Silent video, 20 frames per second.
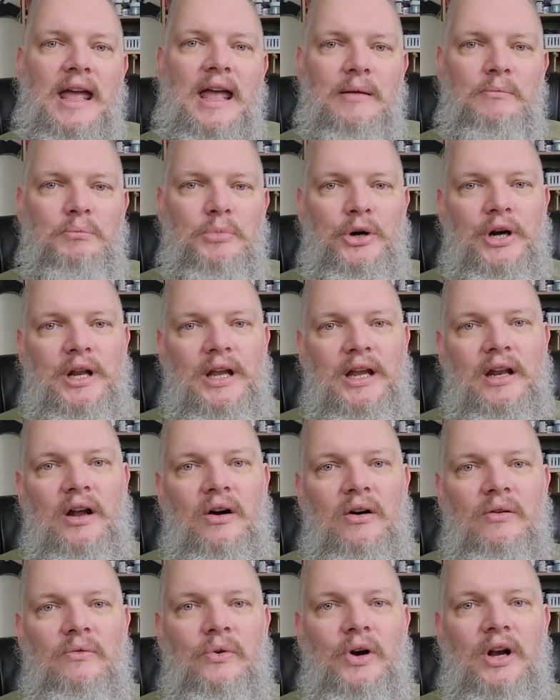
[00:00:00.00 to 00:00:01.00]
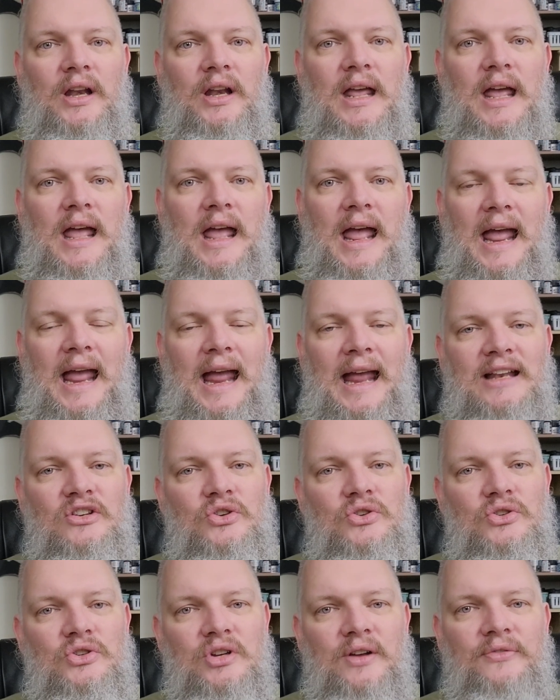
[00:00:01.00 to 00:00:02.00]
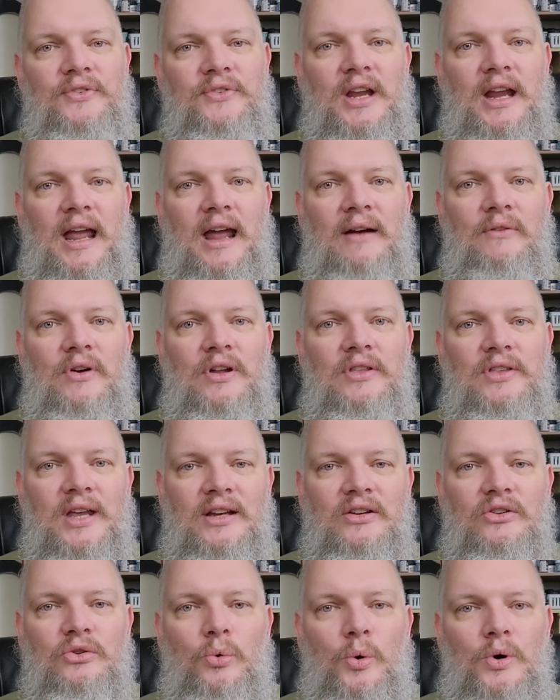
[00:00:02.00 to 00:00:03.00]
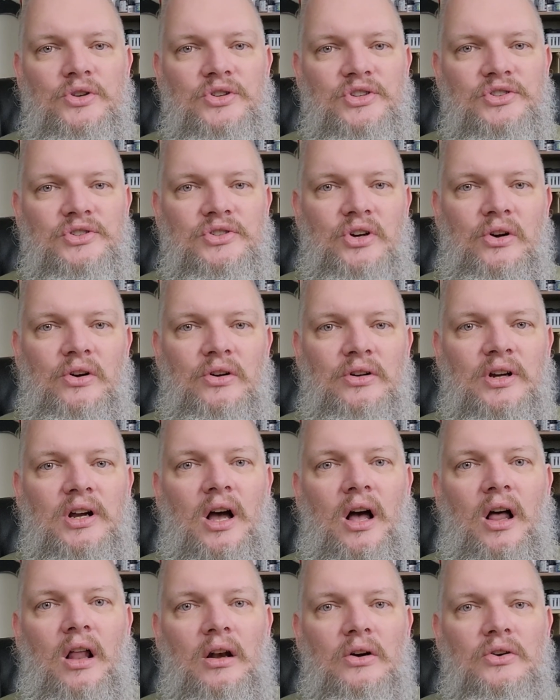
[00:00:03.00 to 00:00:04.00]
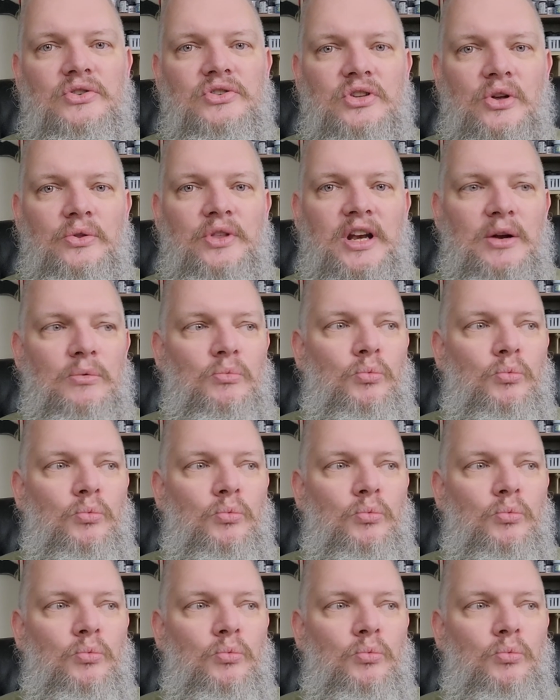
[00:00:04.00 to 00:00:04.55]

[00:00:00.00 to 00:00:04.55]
and putting it over it and shifting everything towards a certain color so that it